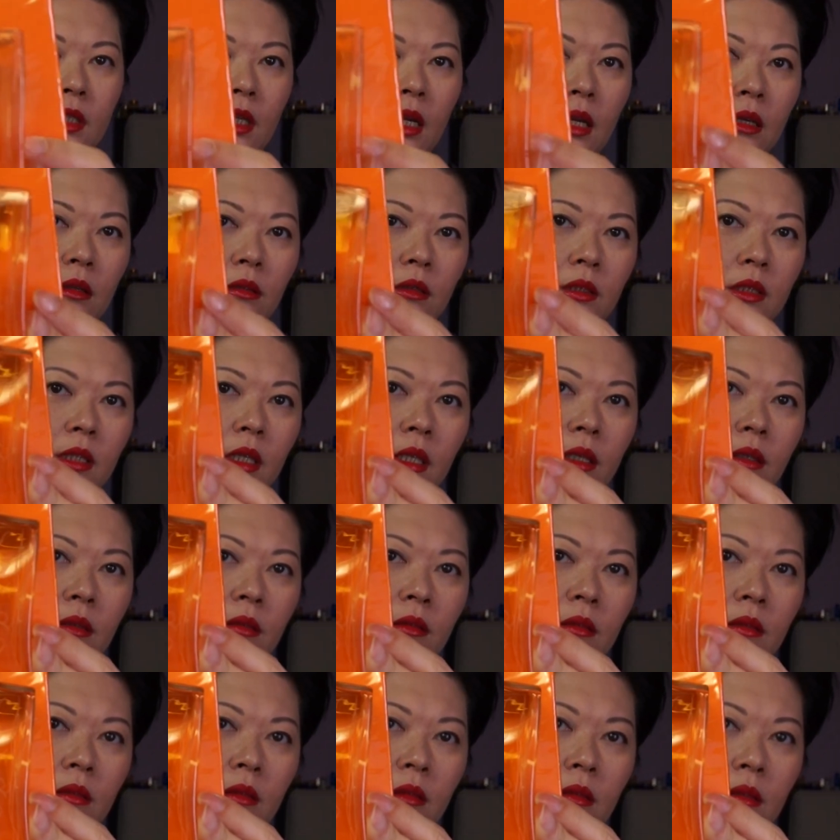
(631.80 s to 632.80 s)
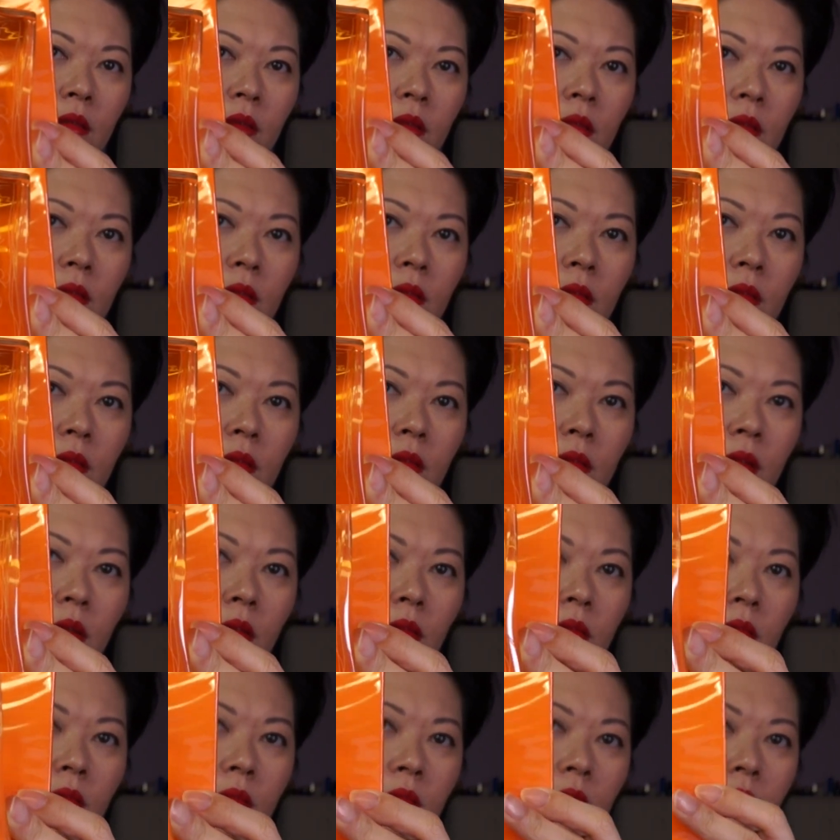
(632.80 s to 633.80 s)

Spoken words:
can you see? Nope.